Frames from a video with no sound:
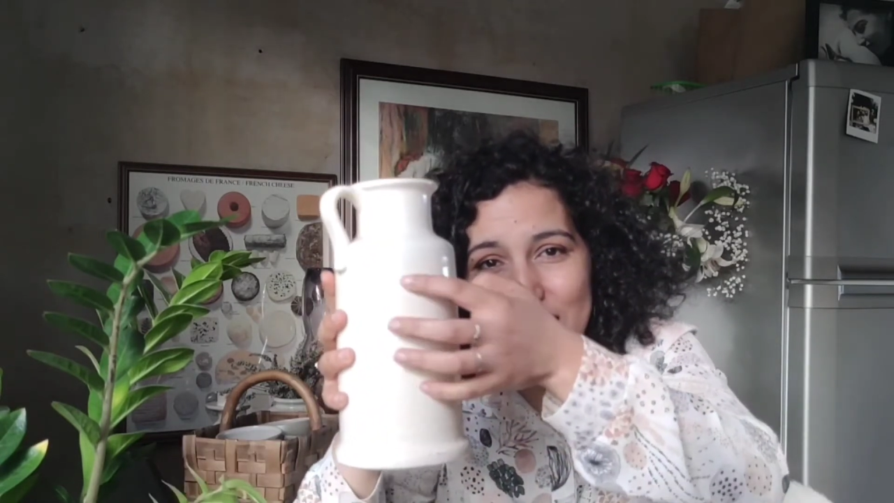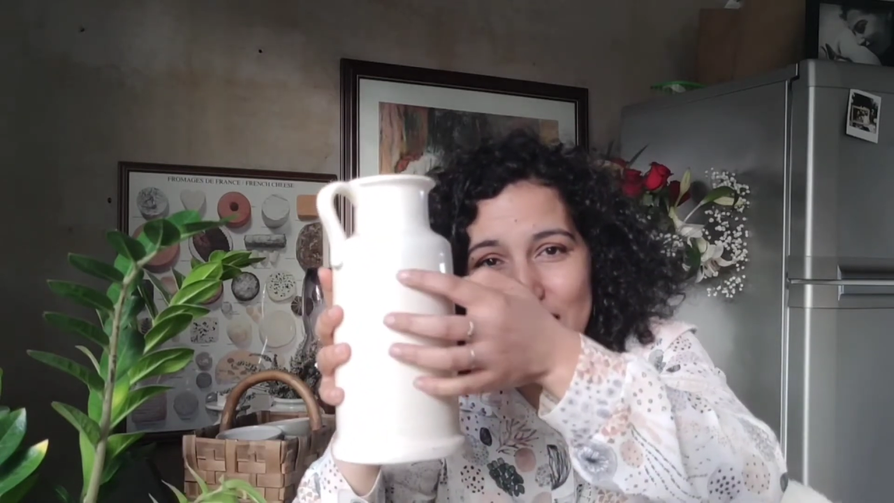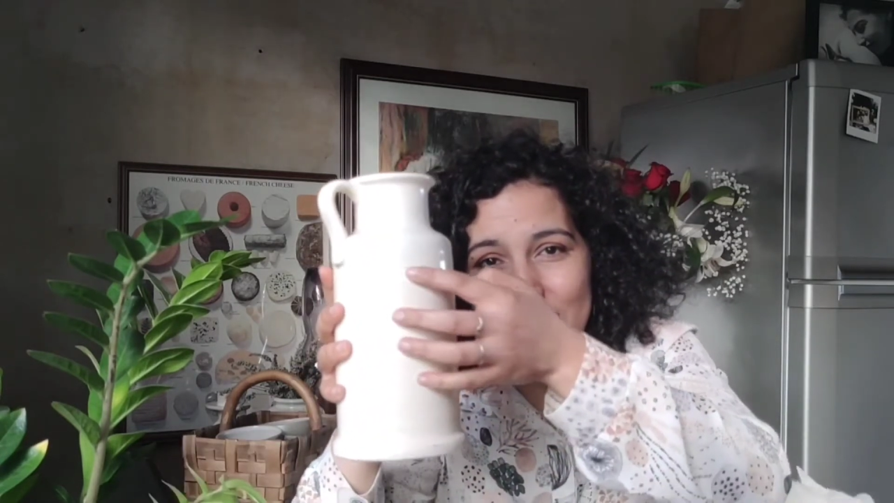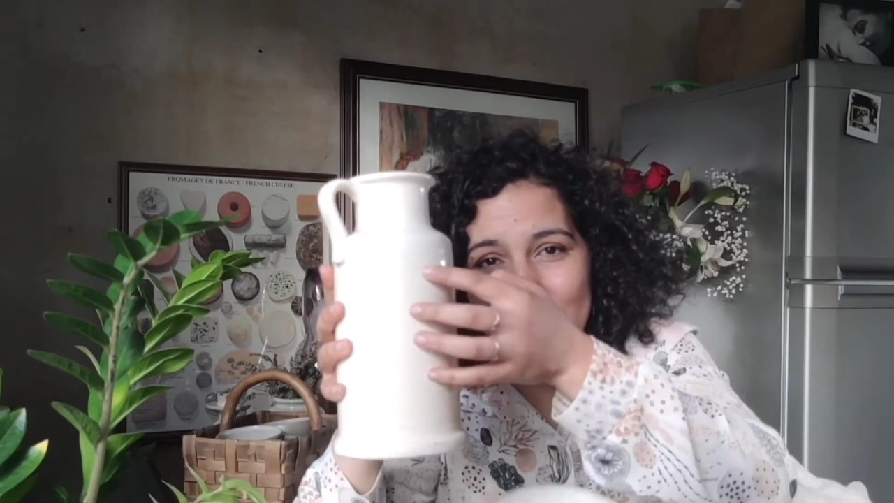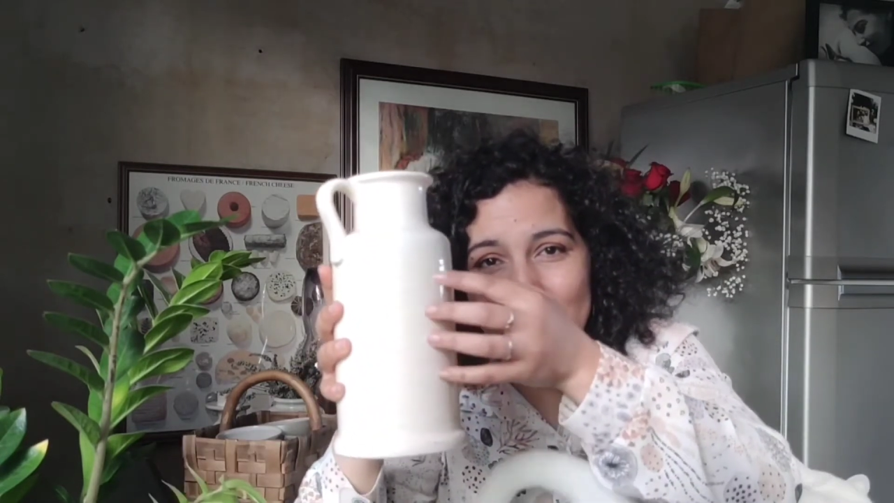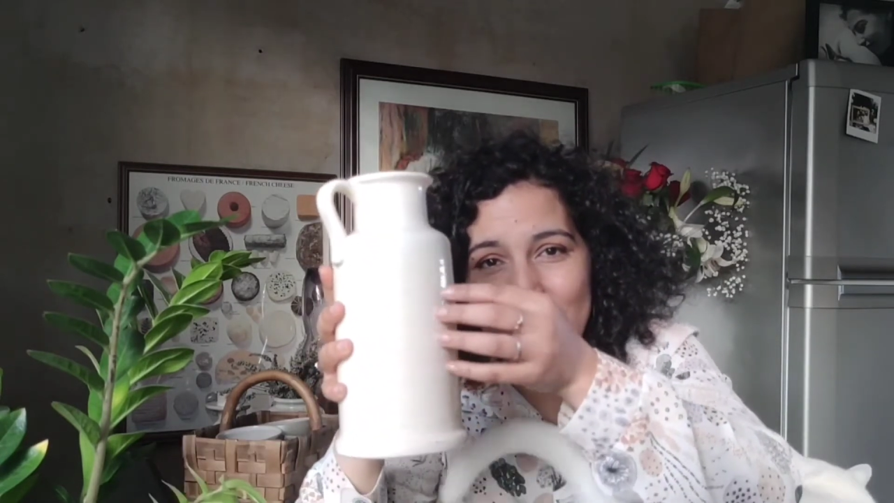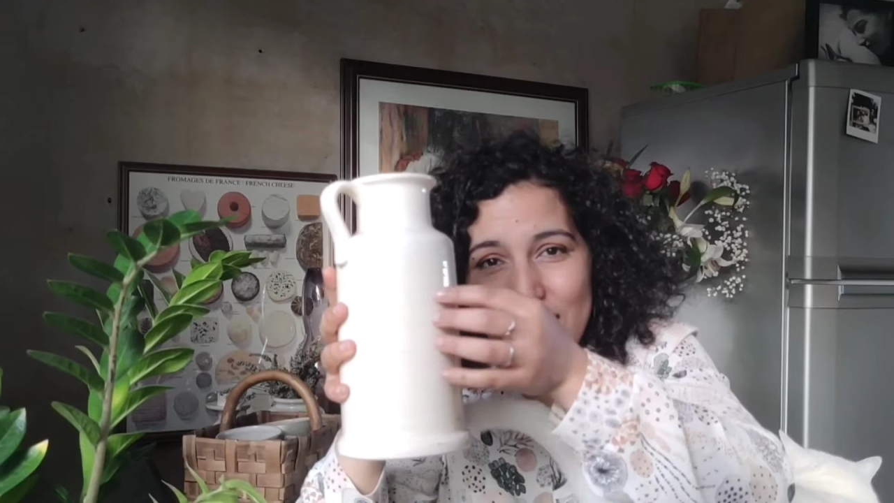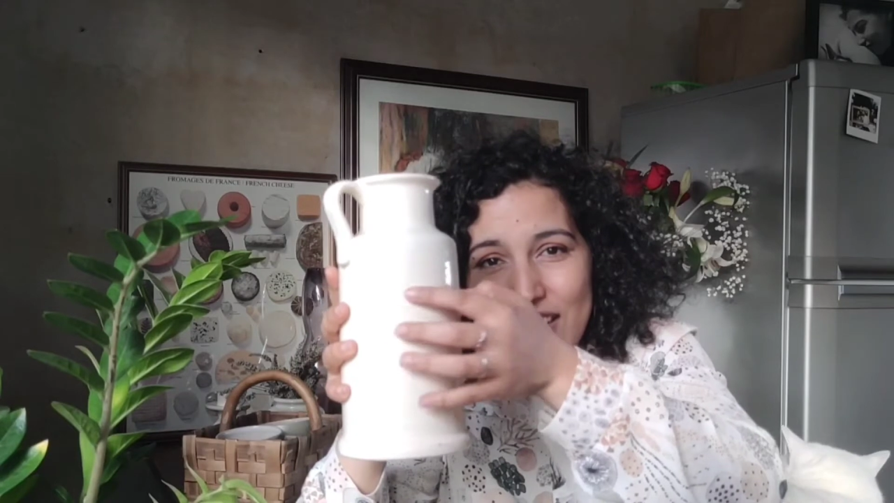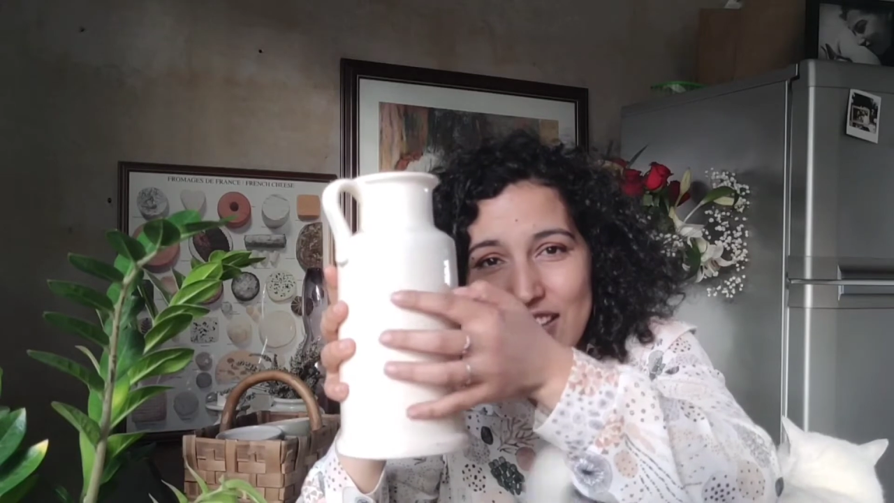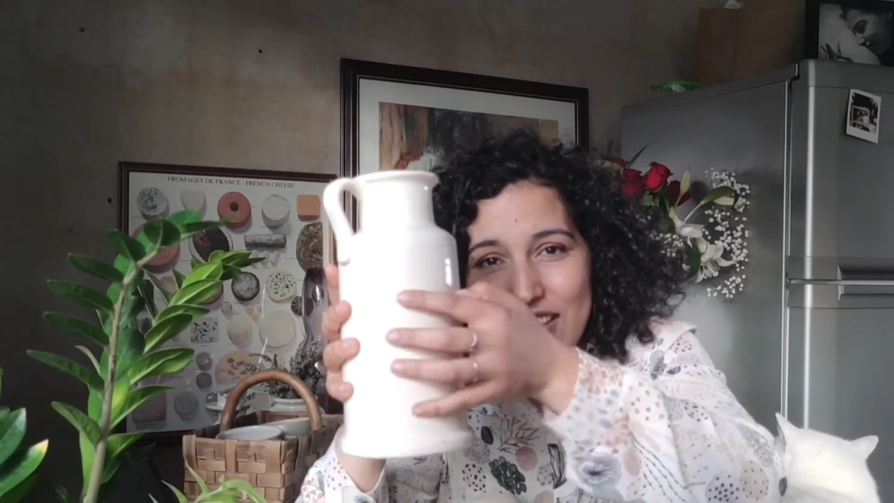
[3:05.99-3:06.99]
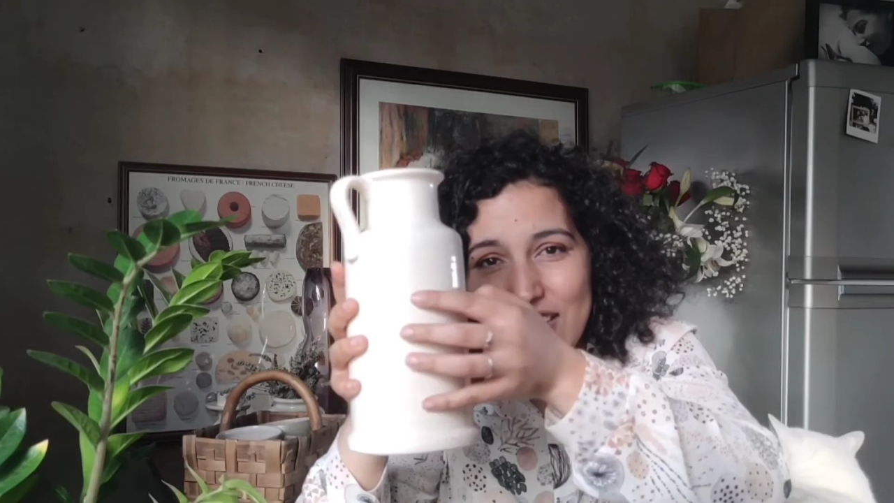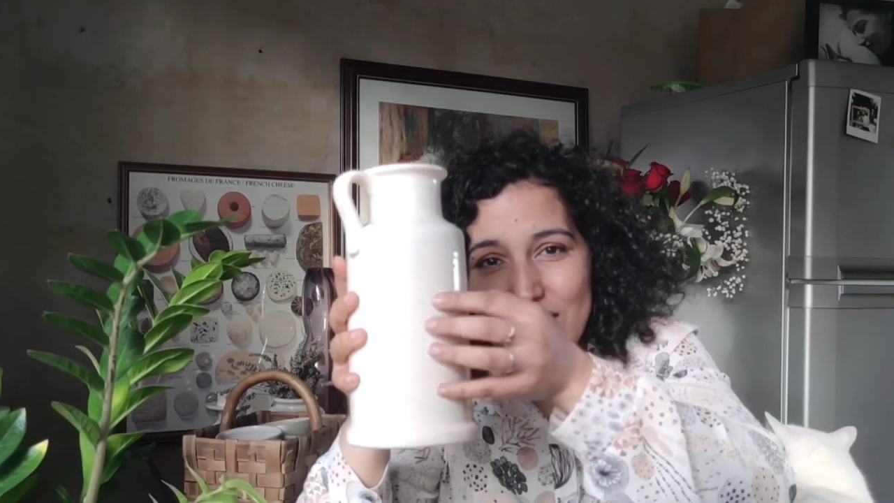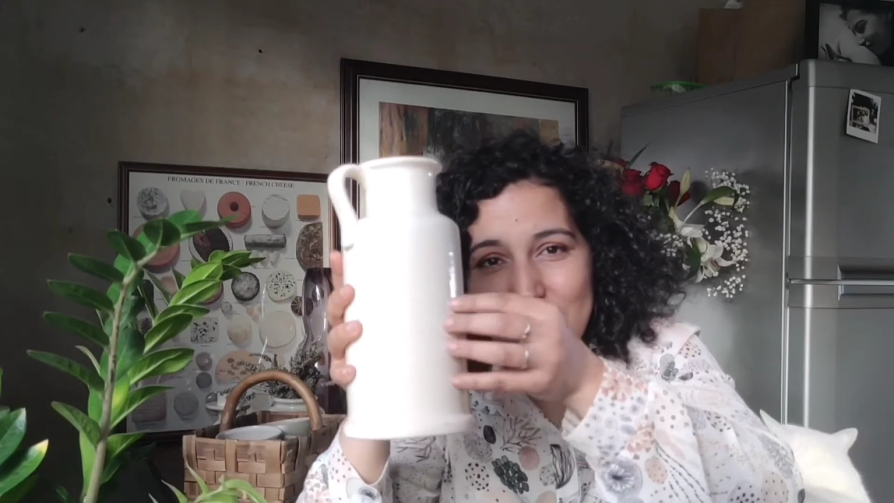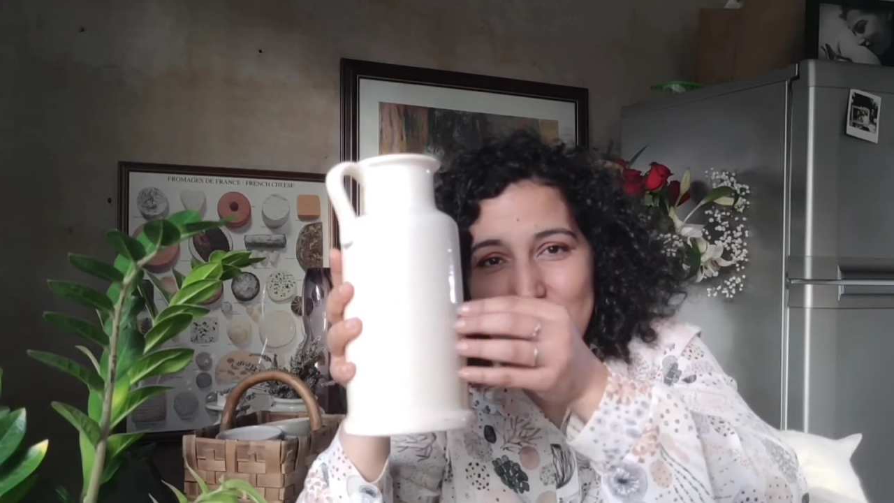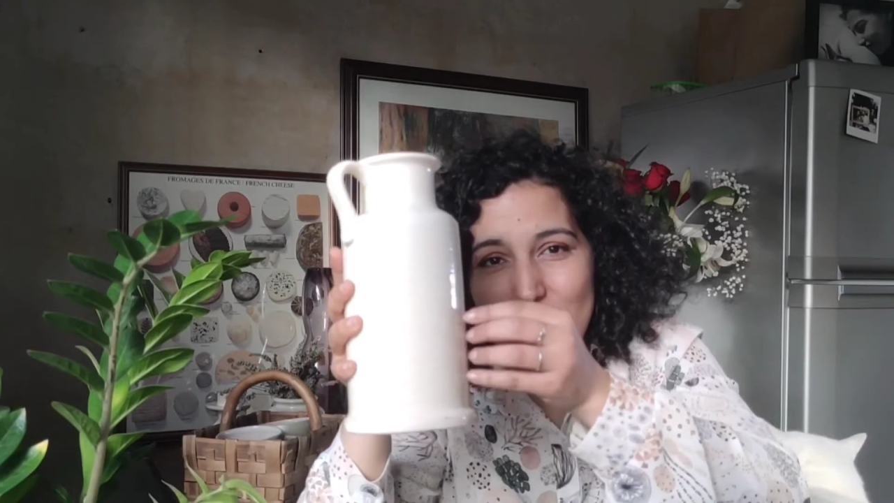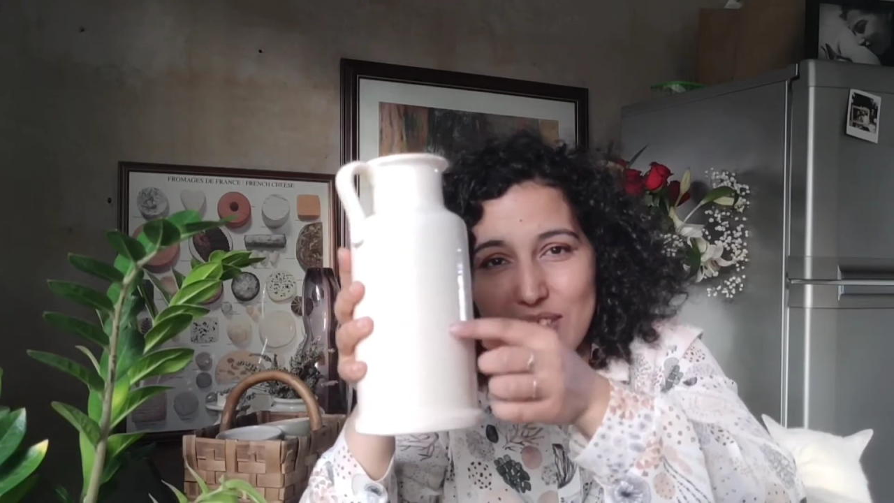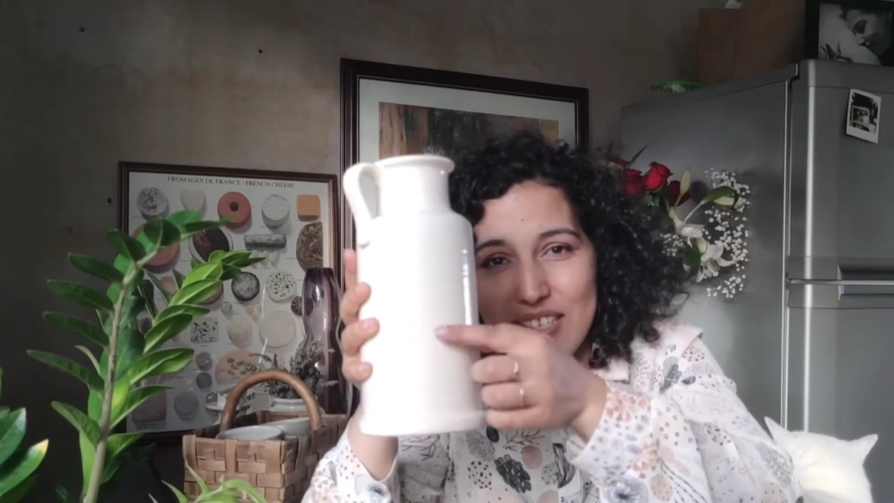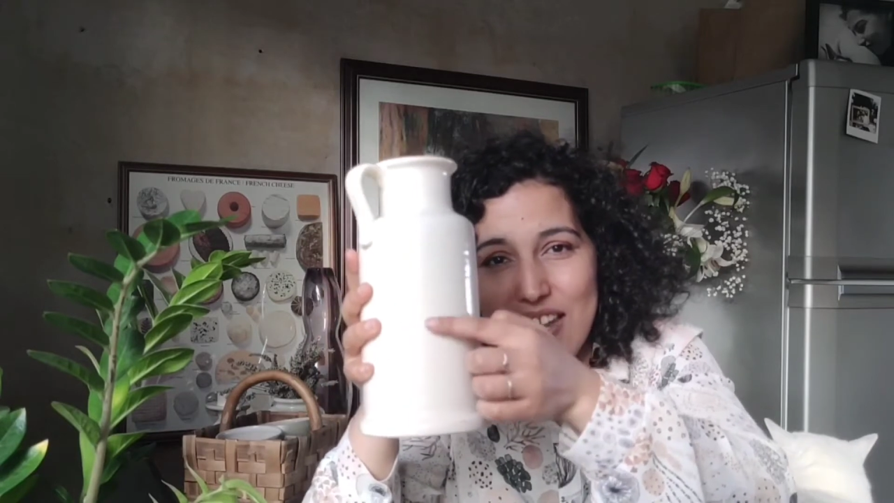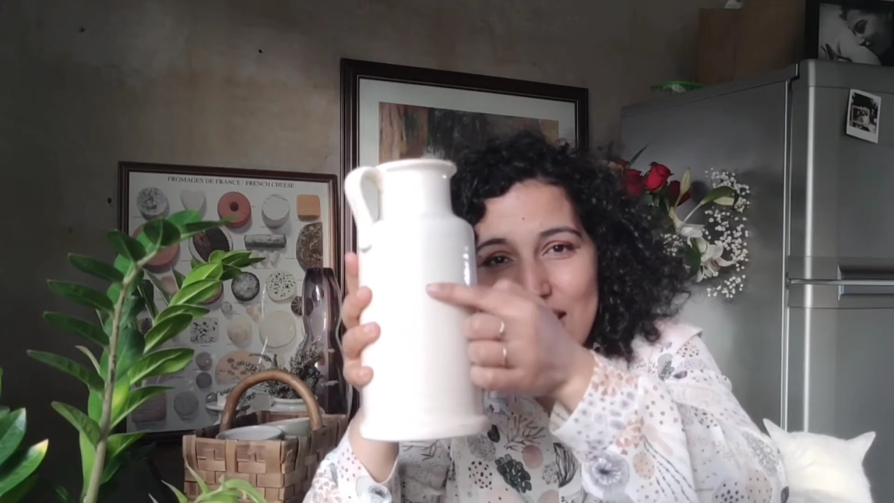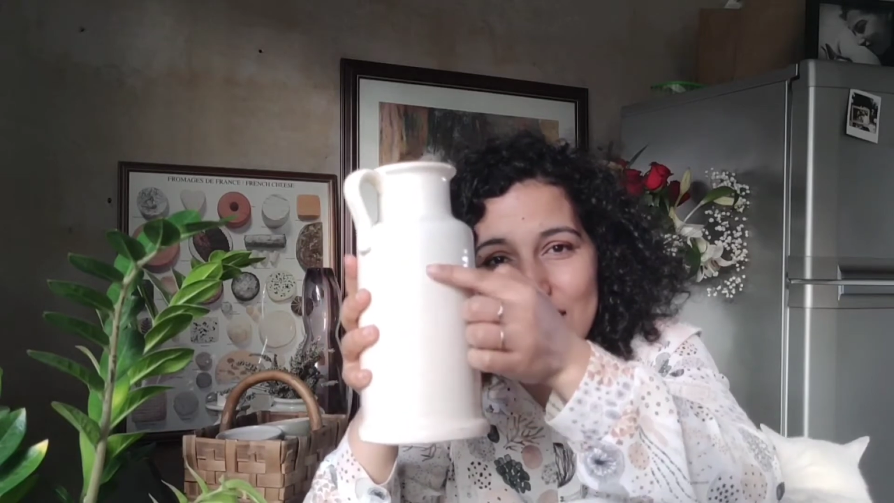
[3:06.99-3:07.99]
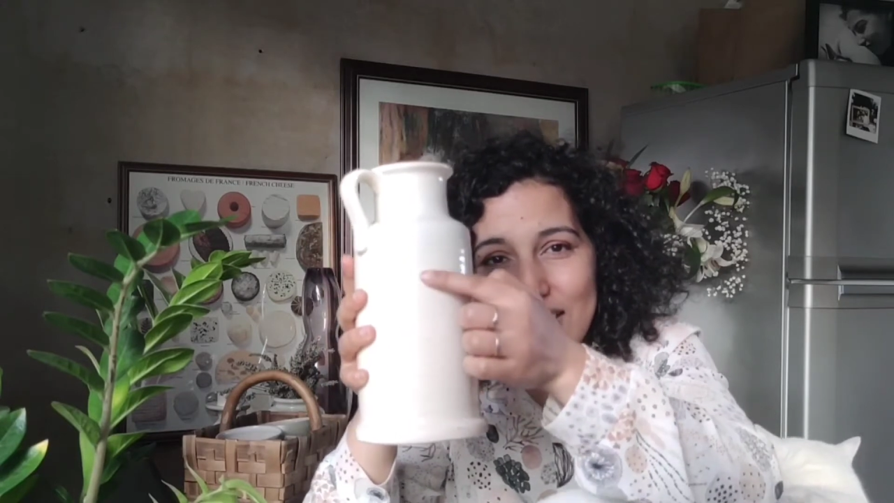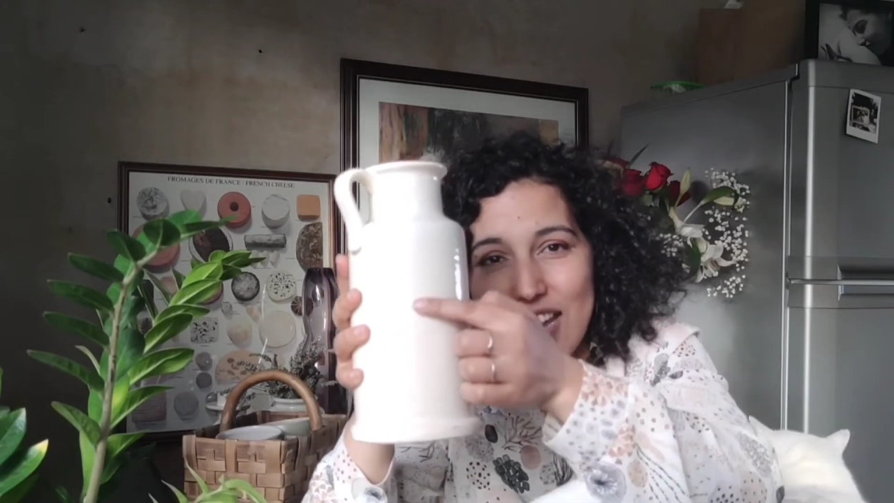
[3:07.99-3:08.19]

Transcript: like, you see those lines?